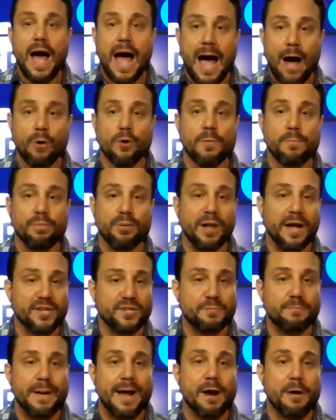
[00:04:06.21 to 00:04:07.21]
Our
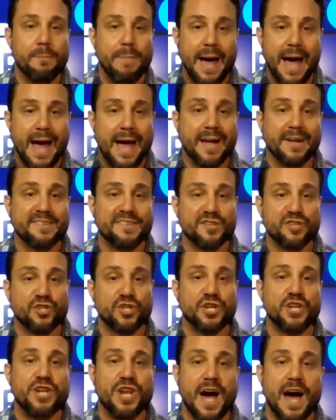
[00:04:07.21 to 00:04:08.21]
plush bear bags
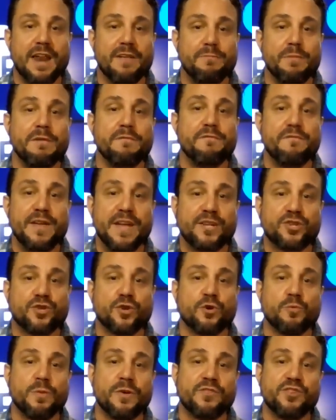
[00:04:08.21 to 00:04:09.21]
should not have been
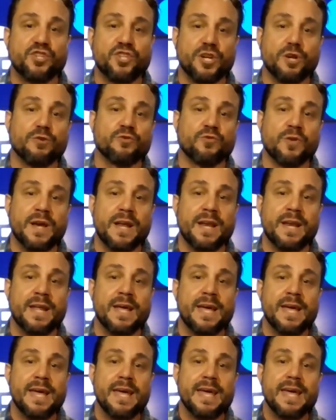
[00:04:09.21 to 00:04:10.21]
featured with
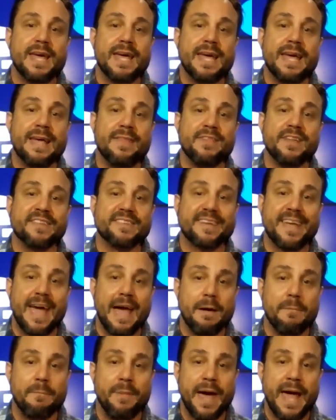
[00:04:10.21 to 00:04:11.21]
children in this
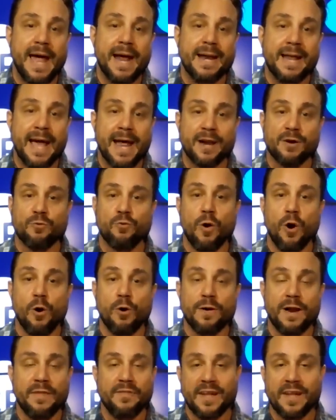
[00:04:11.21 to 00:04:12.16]
campaign, end quote.